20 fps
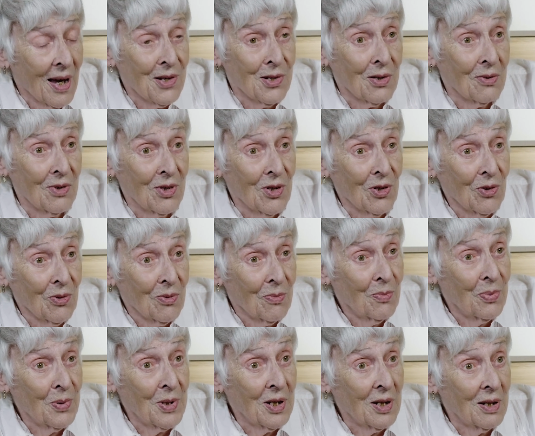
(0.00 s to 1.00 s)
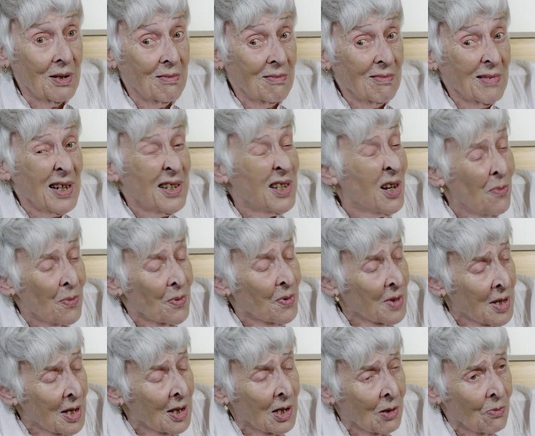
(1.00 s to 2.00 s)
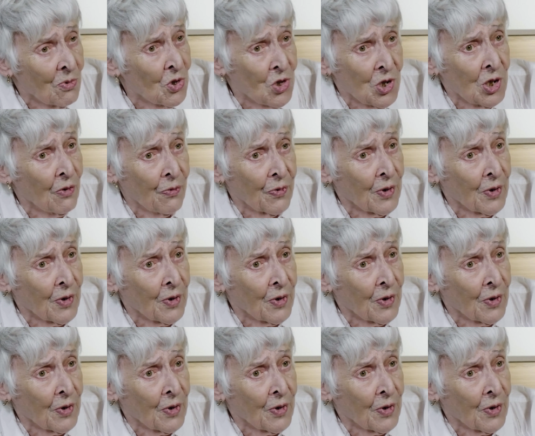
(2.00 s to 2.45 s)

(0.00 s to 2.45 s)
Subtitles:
I don't know. But I don't think it was sheer